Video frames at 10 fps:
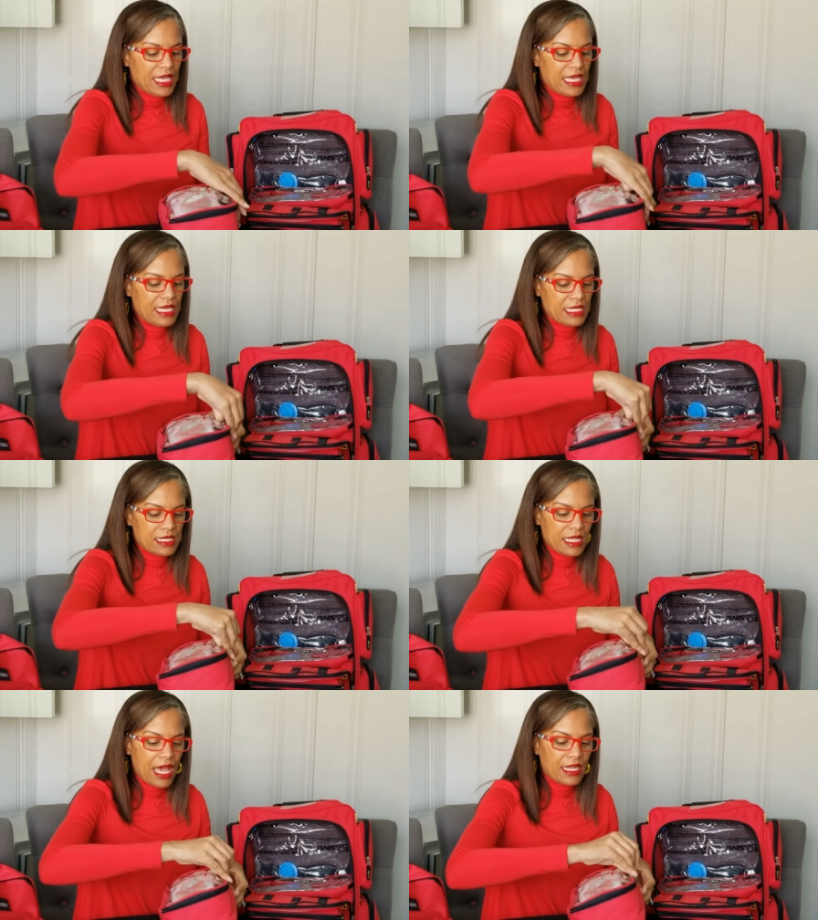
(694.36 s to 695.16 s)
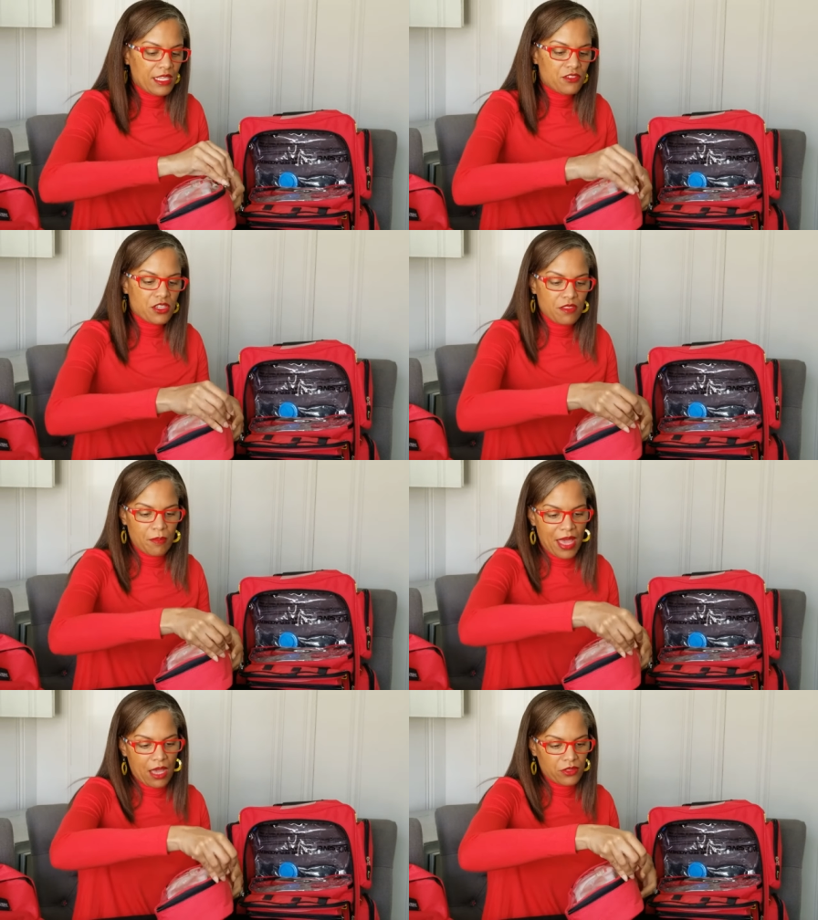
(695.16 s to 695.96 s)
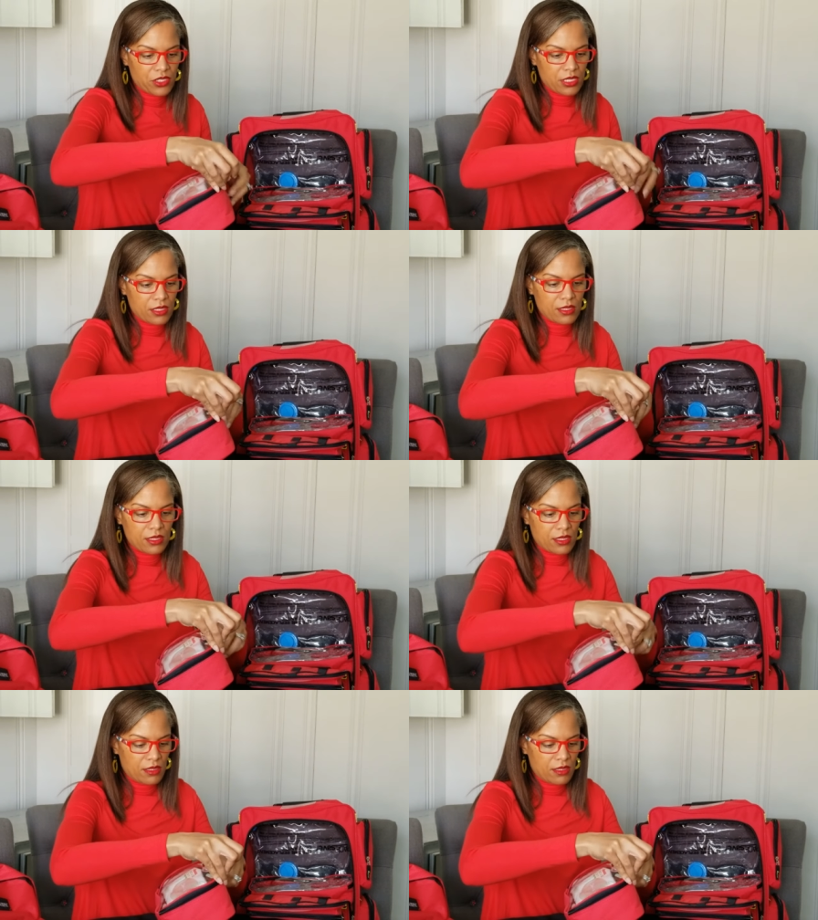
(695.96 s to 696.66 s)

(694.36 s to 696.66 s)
Inside each of the pouches,